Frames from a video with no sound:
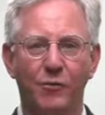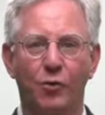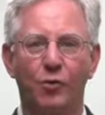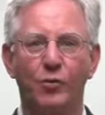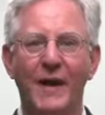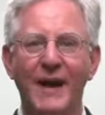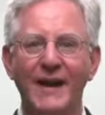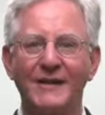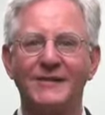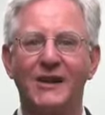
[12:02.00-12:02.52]
will
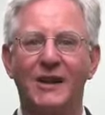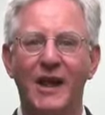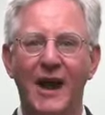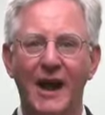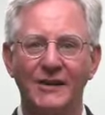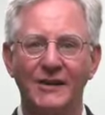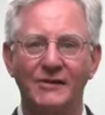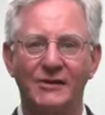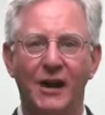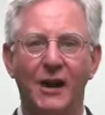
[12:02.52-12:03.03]
raise
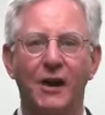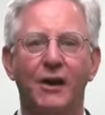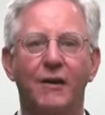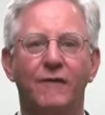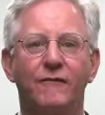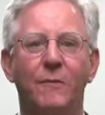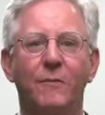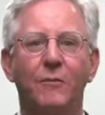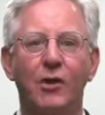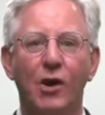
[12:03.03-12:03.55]
Eliza
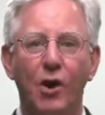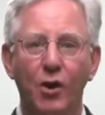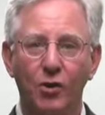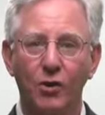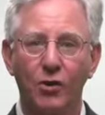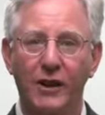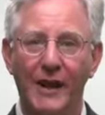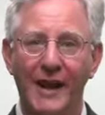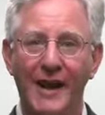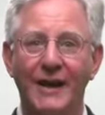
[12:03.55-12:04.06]
from low
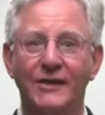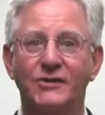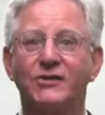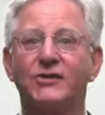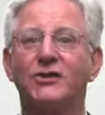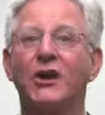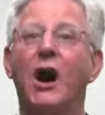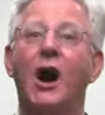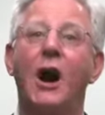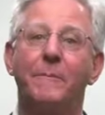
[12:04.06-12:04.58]
class
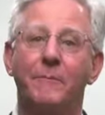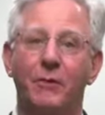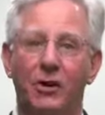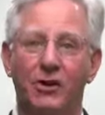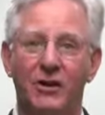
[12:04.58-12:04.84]
to upper